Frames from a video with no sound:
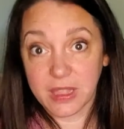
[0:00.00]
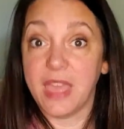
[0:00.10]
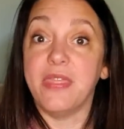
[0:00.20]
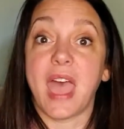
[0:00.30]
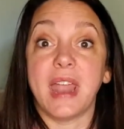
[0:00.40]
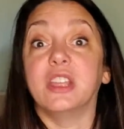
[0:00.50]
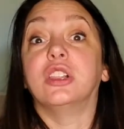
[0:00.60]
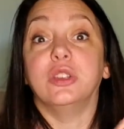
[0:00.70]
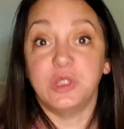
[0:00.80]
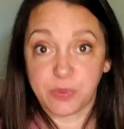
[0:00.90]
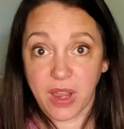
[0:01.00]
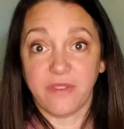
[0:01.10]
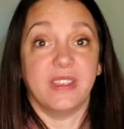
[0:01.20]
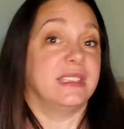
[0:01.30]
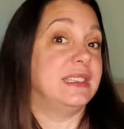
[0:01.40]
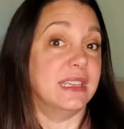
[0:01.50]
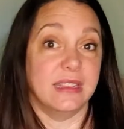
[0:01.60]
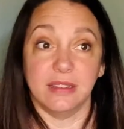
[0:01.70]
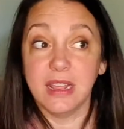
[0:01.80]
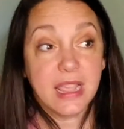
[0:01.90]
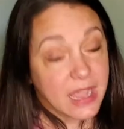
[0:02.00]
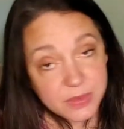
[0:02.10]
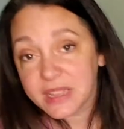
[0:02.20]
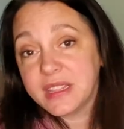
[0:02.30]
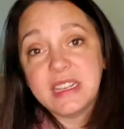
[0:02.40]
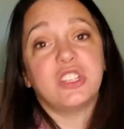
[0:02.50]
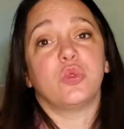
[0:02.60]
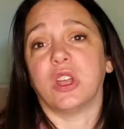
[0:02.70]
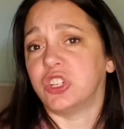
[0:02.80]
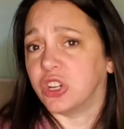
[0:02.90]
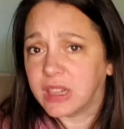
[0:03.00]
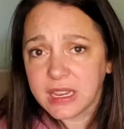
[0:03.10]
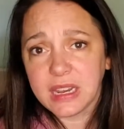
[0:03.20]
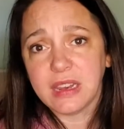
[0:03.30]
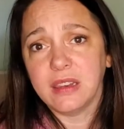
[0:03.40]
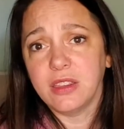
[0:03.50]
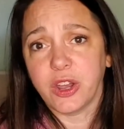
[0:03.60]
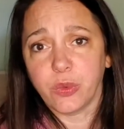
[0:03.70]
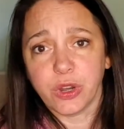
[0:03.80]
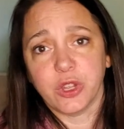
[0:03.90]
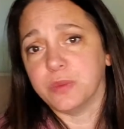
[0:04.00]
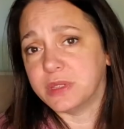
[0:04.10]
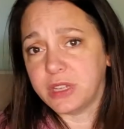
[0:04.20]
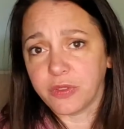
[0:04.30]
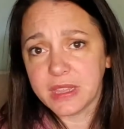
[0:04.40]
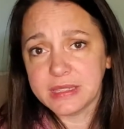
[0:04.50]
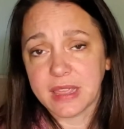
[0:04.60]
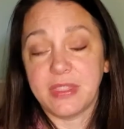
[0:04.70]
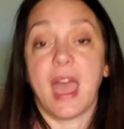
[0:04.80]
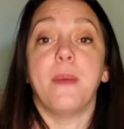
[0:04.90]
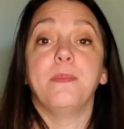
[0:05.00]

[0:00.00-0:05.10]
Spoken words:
And that includes breakfast and emptying the dishwasher, cleaning their rooms, things like that.